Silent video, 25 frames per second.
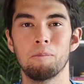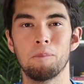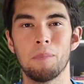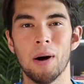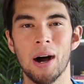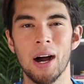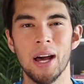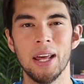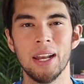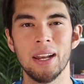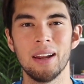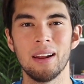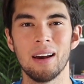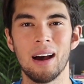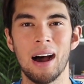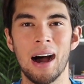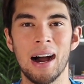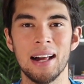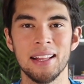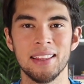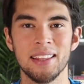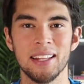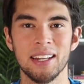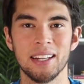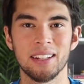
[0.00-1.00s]
but
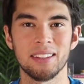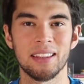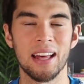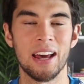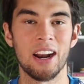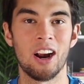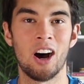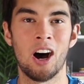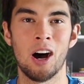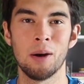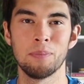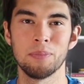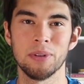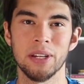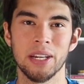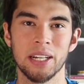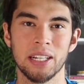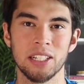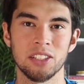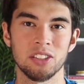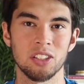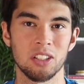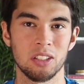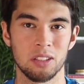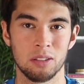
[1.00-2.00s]
I think that
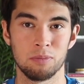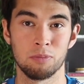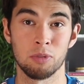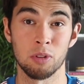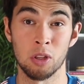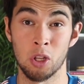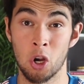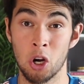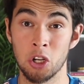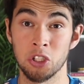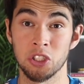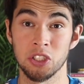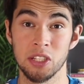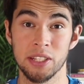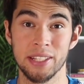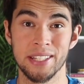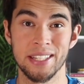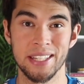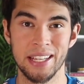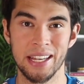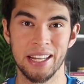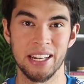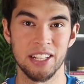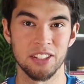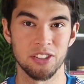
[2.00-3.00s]
Optic is largely
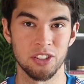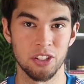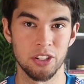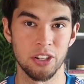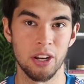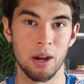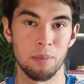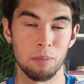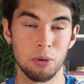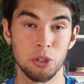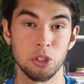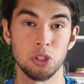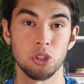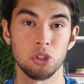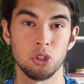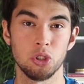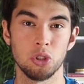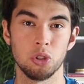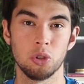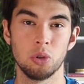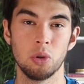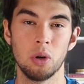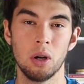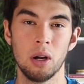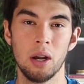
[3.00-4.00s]
seen as the
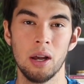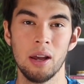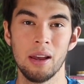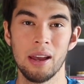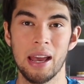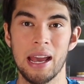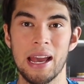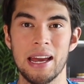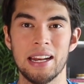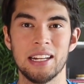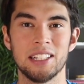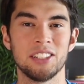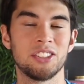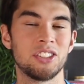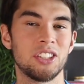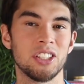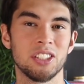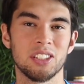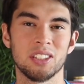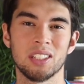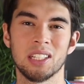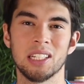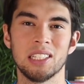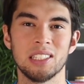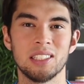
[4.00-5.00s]
#2 and it's
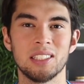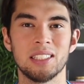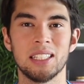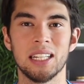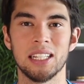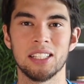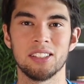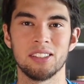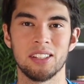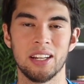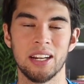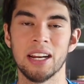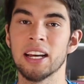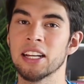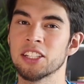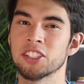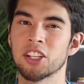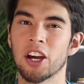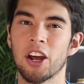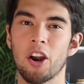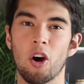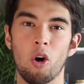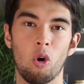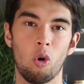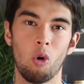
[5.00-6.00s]
just consistent. It's
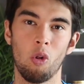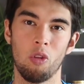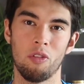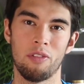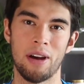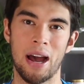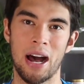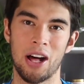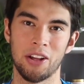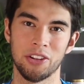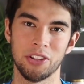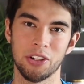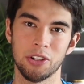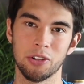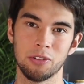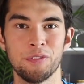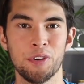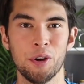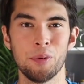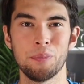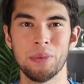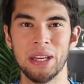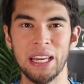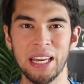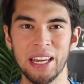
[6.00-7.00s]
going to hold value.
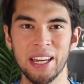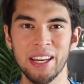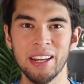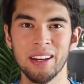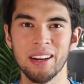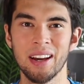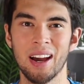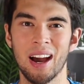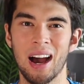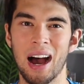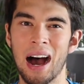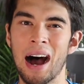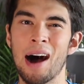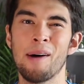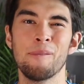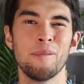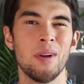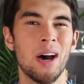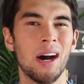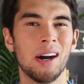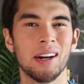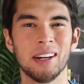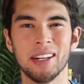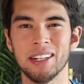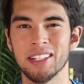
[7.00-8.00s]
For me, I'm
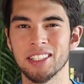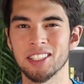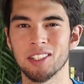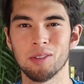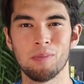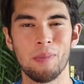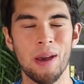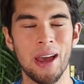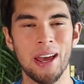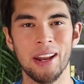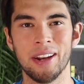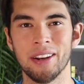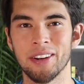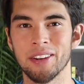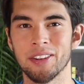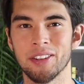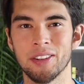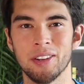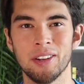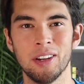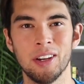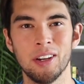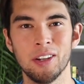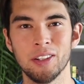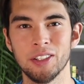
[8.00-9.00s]
not going to spend,
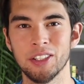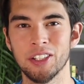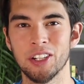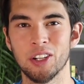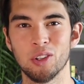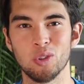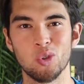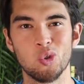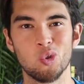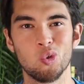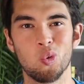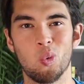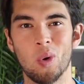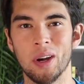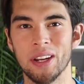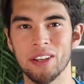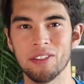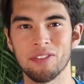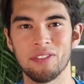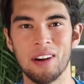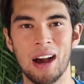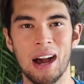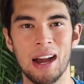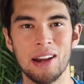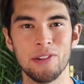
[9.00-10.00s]
you know,
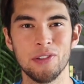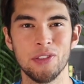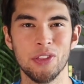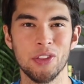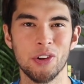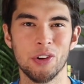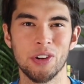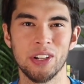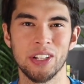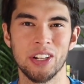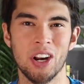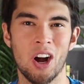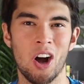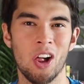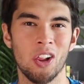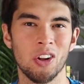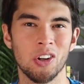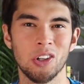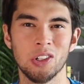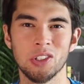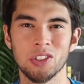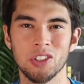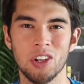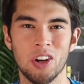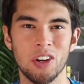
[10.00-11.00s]
$25,
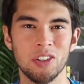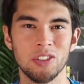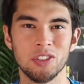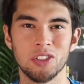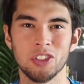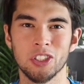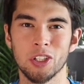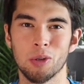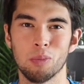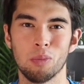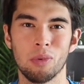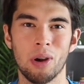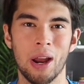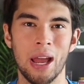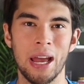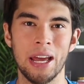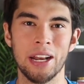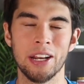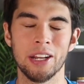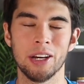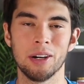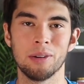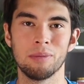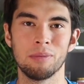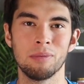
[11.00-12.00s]
$30 on some
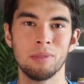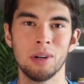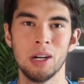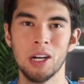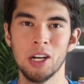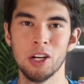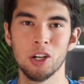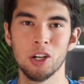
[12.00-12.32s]
random